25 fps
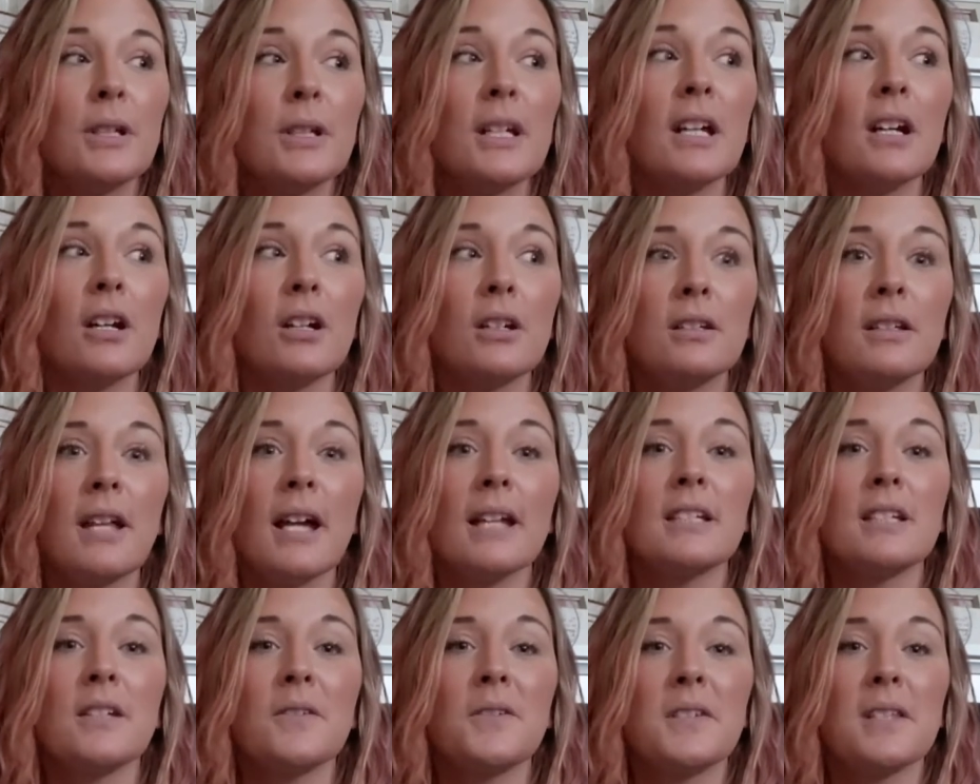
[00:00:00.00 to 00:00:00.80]
a
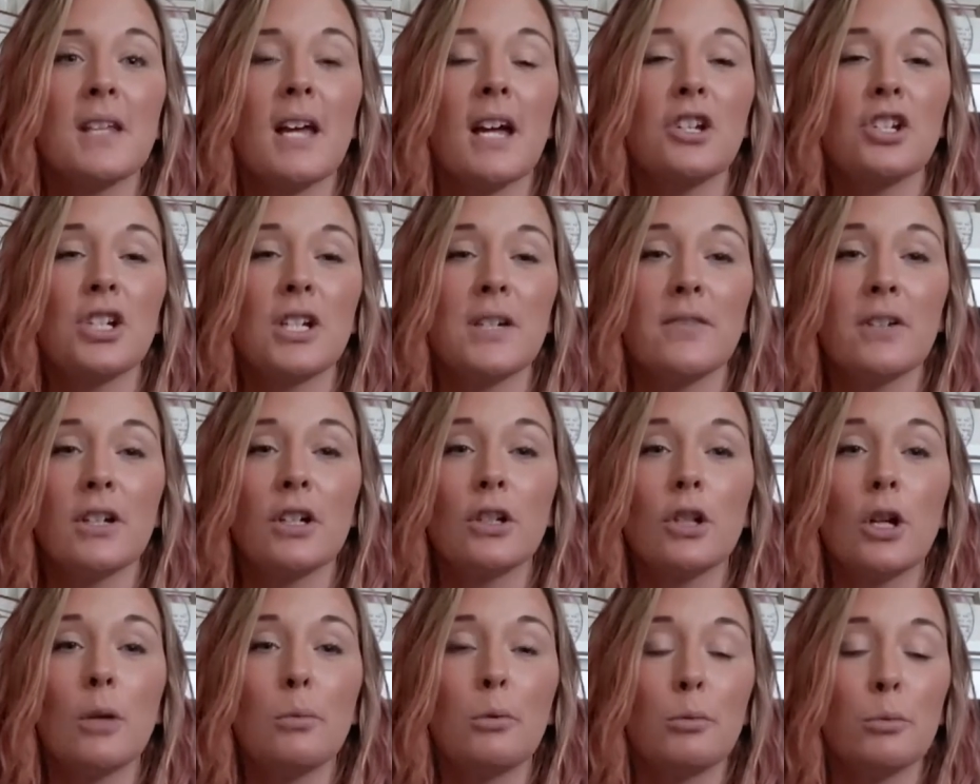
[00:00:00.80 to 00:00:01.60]
collective / even
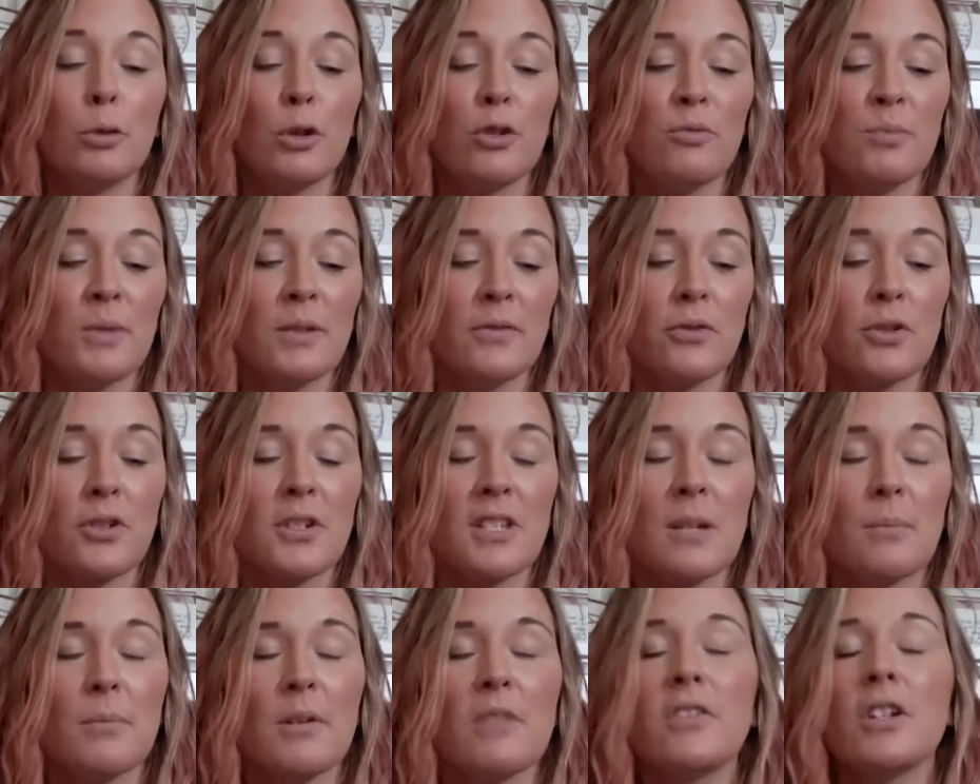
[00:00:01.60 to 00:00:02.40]
global movement for
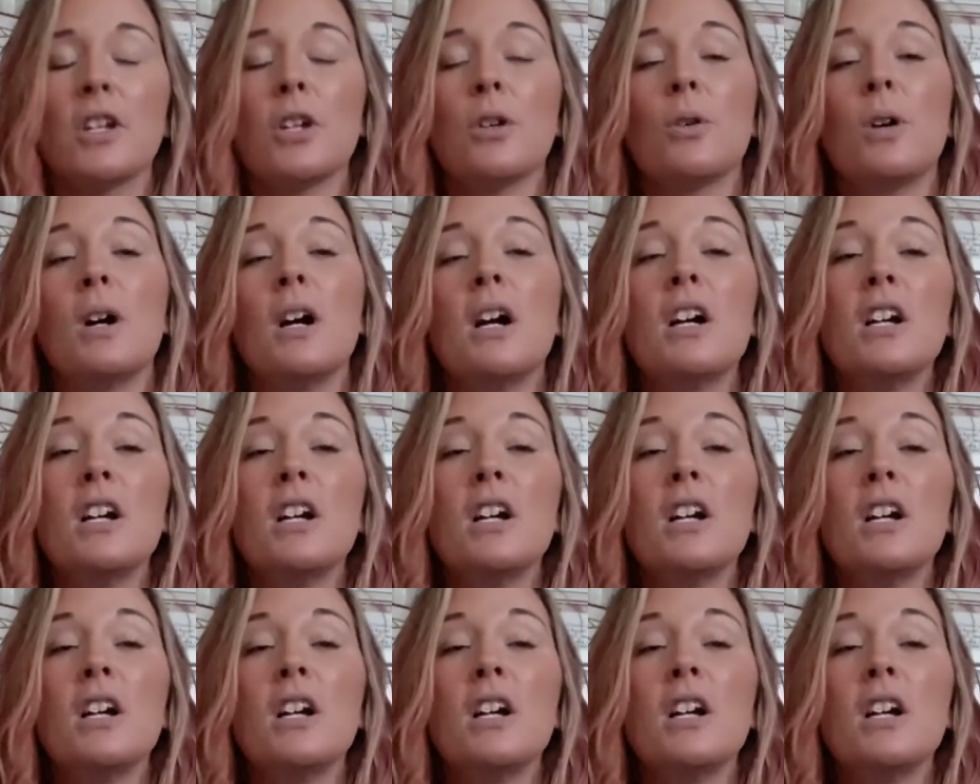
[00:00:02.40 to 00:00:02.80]
some of you.